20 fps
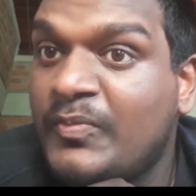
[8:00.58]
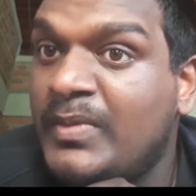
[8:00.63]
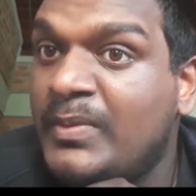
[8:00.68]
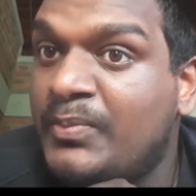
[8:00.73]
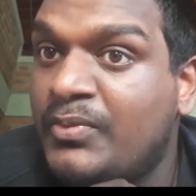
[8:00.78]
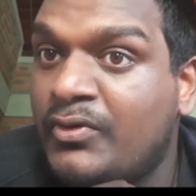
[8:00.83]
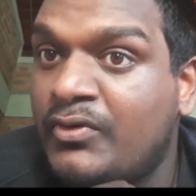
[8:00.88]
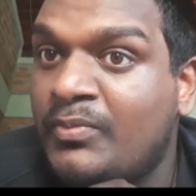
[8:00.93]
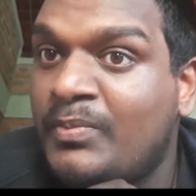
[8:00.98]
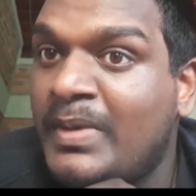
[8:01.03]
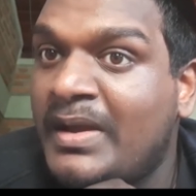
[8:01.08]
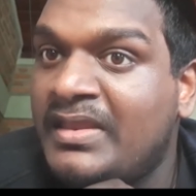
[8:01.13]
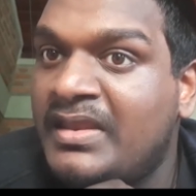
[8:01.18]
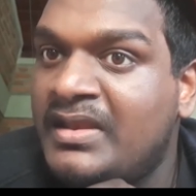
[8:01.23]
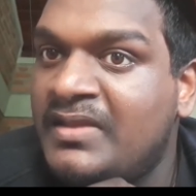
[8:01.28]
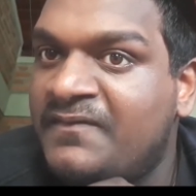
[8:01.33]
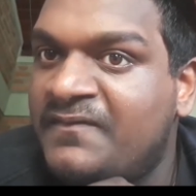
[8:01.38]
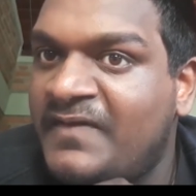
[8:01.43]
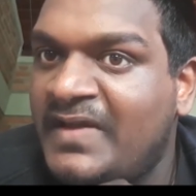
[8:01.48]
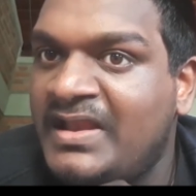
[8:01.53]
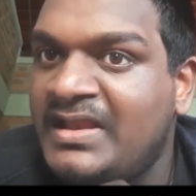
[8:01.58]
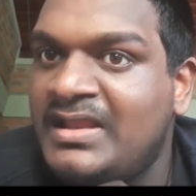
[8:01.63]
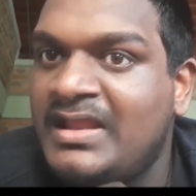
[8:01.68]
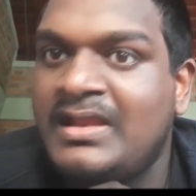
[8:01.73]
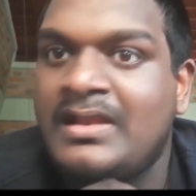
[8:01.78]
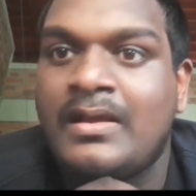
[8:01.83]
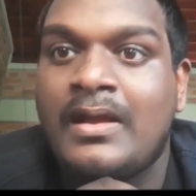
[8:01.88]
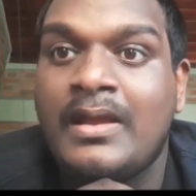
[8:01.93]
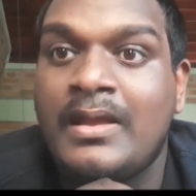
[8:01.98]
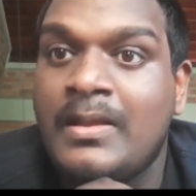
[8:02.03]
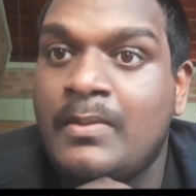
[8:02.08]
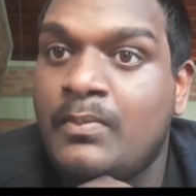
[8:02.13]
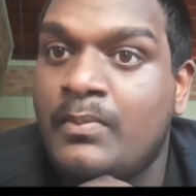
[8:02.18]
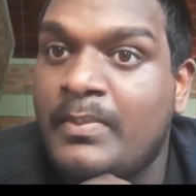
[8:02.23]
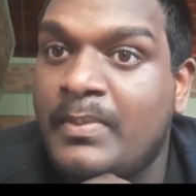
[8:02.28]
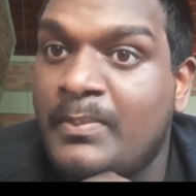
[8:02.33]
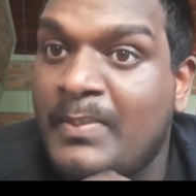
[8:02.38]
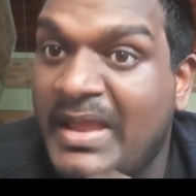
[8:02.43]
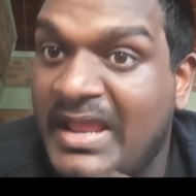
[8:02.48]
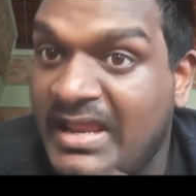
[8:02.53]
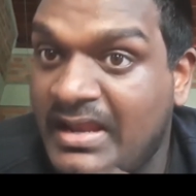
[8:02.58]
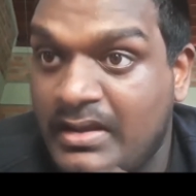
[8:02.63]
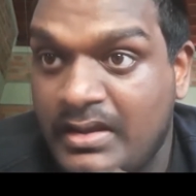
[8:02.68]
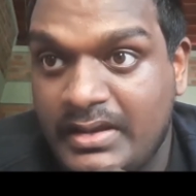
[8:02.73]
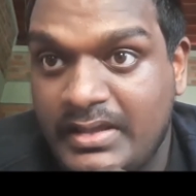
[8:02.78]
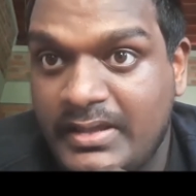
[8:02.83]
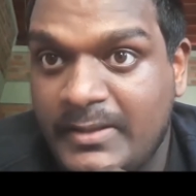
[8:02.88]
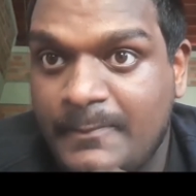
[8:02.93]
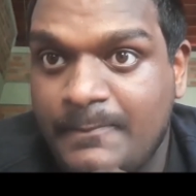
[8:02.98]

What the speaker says: be proved by the defendant mainly.